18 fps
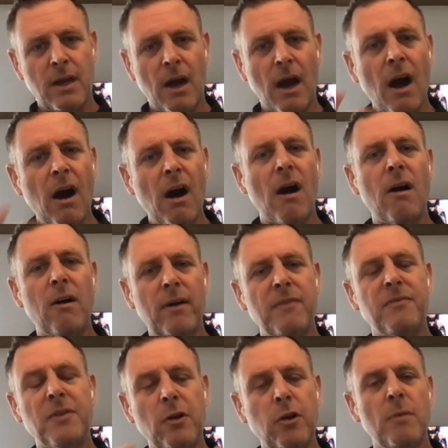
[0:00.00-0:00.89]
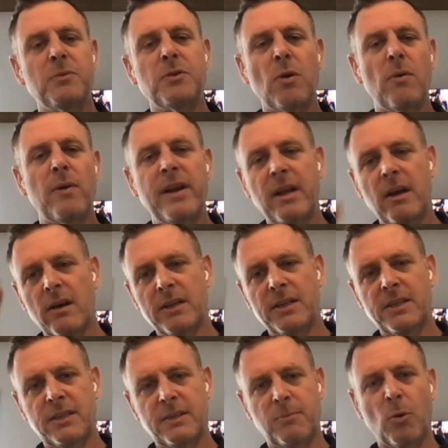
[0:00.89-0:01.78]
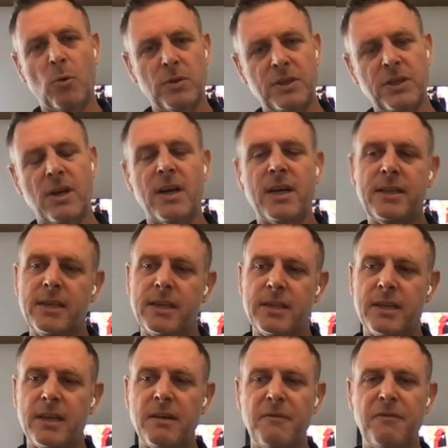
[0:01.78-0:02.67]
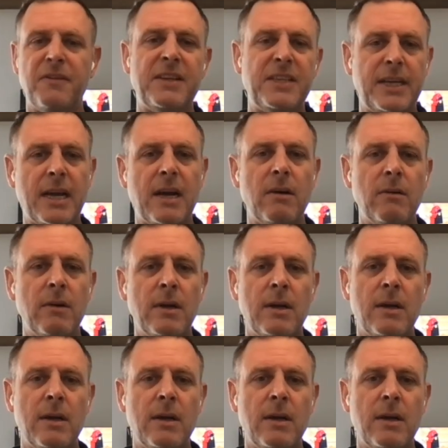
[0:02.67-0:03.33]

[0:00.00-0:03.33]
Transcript: Or if the club's already got a sports scientist and a physio,